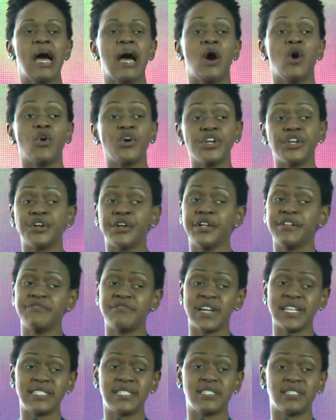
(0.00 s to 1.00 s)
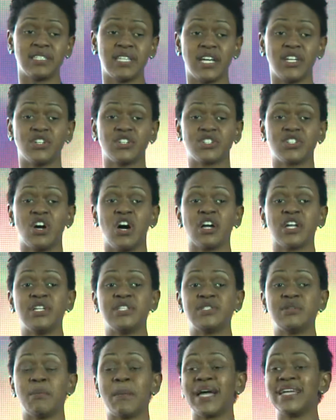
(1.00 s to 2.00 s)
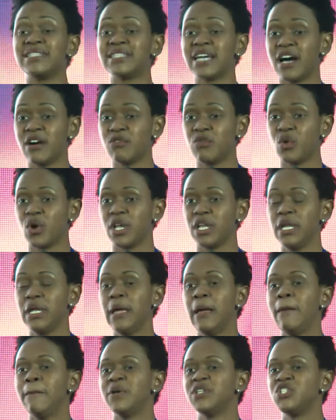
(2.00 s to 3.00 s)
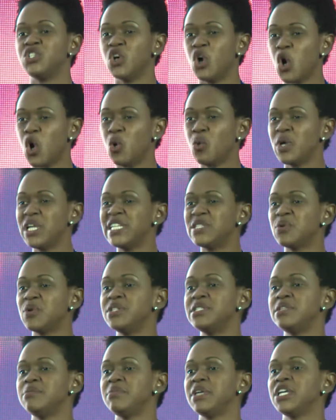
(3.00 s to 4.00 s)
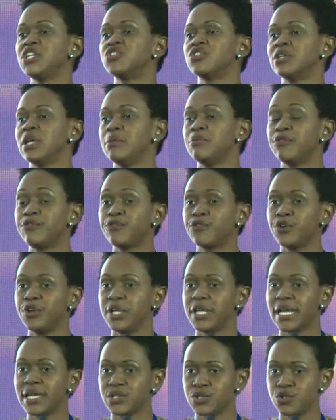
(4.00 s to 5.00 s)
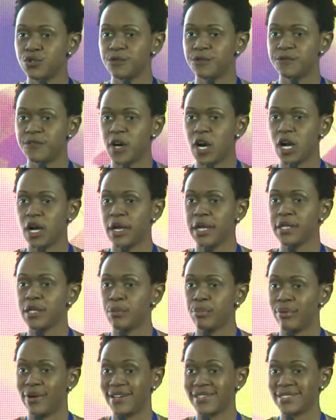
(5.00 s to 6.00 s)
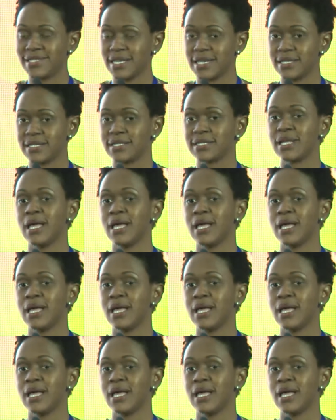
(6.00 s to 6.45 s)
Or your investor that you're talking to might have one. But you always want to make sure that before you get too far in the process,